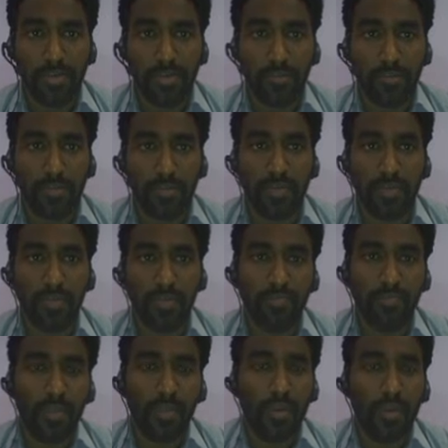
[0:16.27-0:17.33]
briefly.
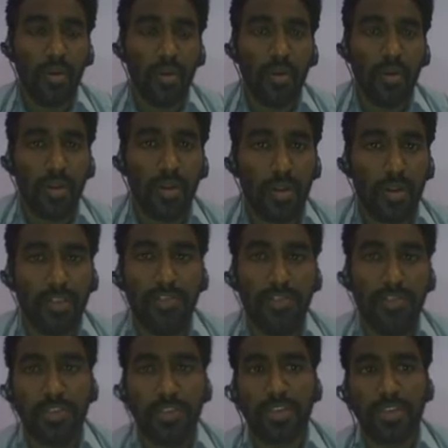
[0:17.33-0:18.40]
Let's
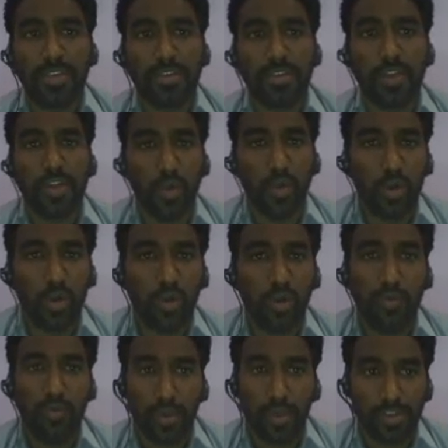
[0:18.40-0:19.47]
first discuss the role of
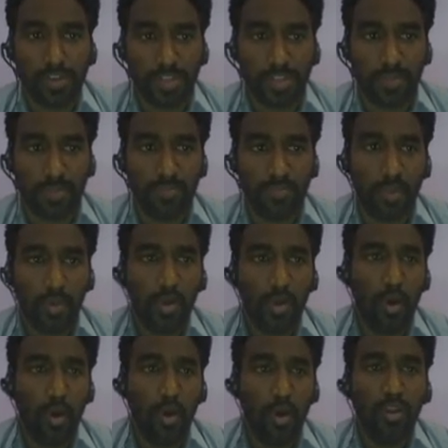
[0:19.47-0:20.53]
forecasting.
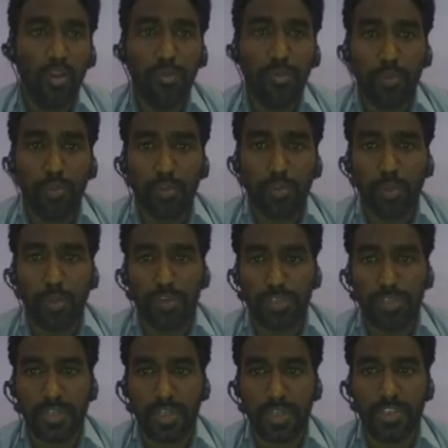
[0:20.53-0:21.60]
All the push
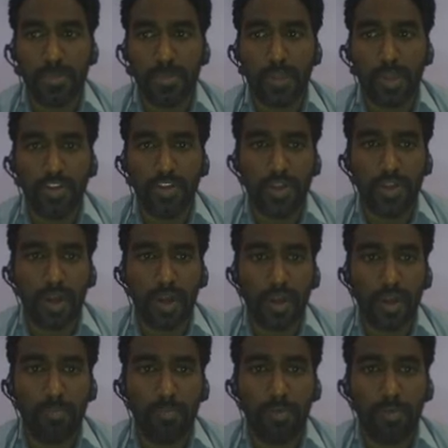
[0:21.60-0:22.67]
process in supply chain are
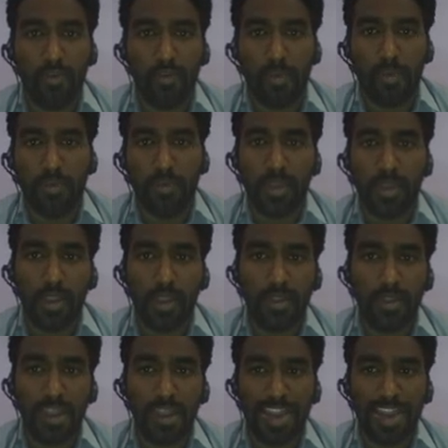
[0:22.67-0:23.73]
performed in
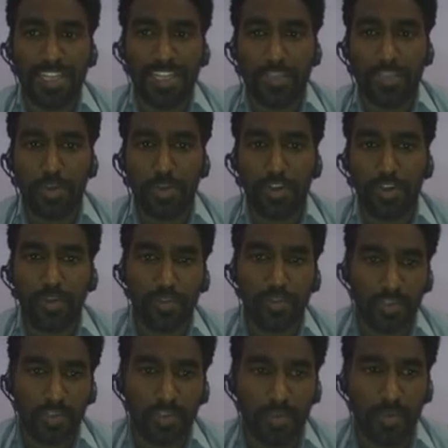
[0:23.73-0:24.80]
anticipation of
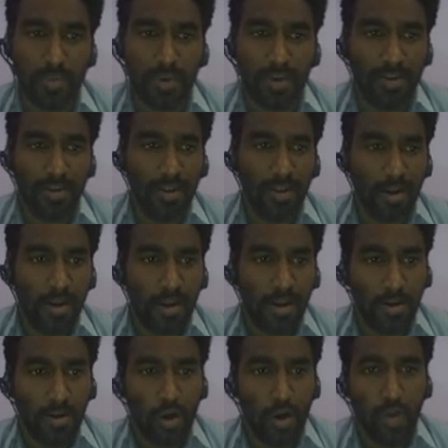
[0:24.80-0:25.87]
customer demand,
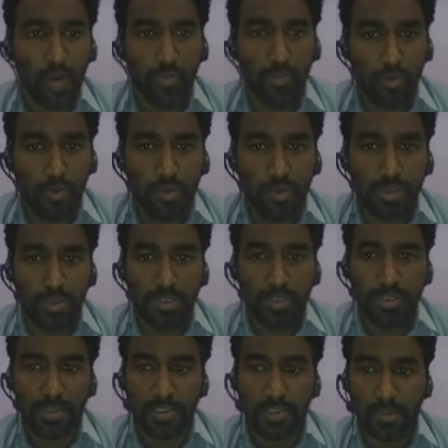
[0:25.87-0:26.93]
and all pull process
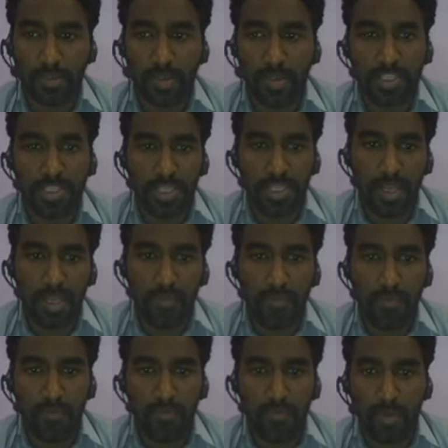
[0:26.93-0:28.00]
in supply chain are
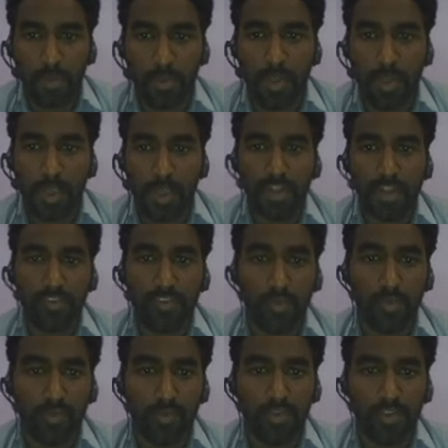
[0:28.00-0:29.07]
performed in
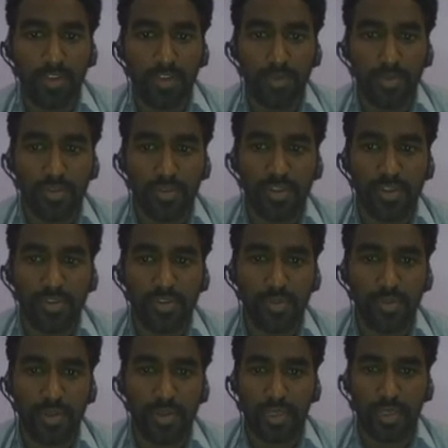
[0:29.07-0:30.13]
responsiveness to
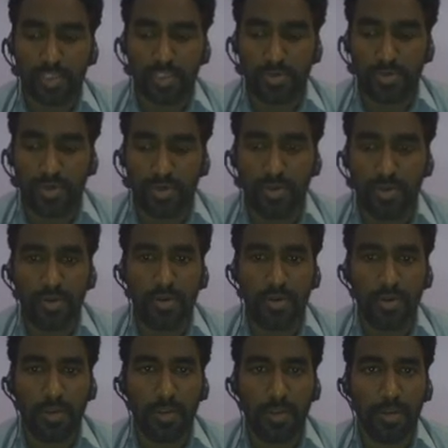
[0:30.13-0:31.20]
the customer
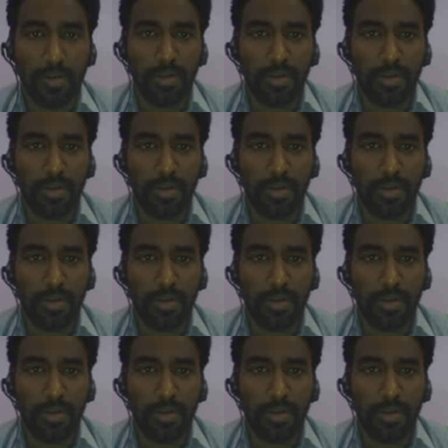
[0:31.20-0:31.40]
demand.